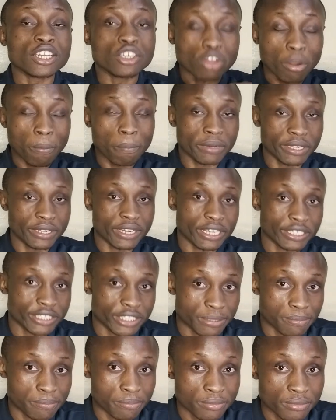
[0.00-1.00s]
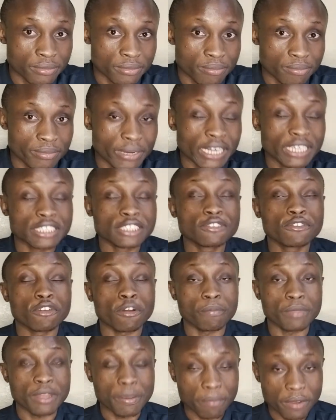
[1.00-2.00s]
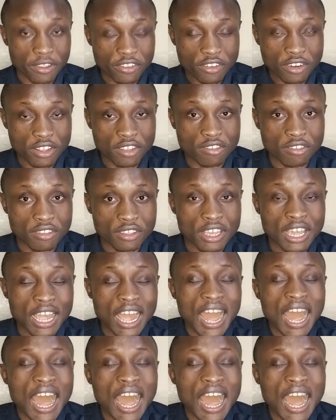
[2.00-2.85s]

the top leadership, that is from the presidency,